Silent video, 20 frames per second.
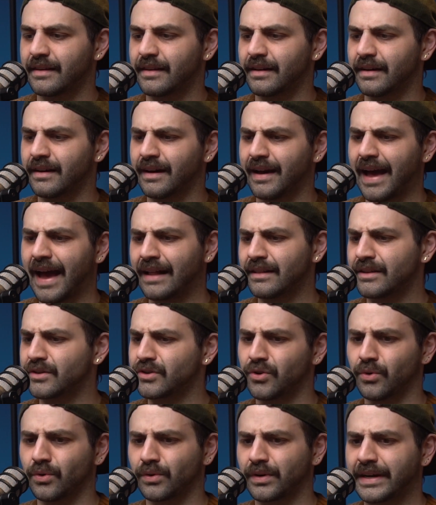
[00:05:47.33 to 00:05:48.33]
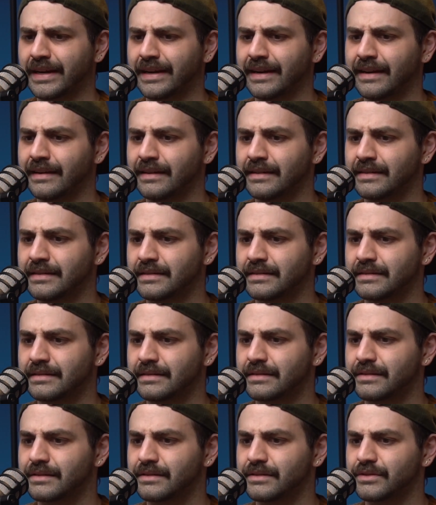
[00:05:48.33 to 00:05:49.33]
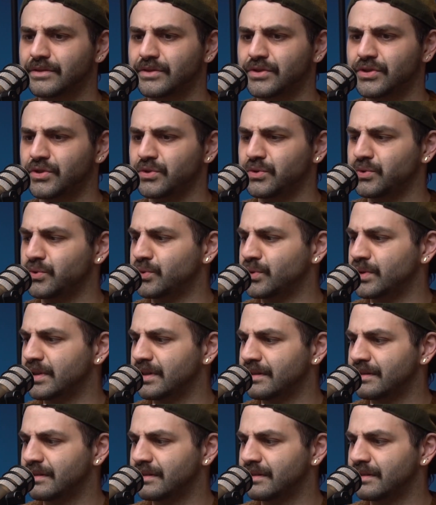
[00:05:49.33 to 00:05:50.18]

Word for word: uh, allegory to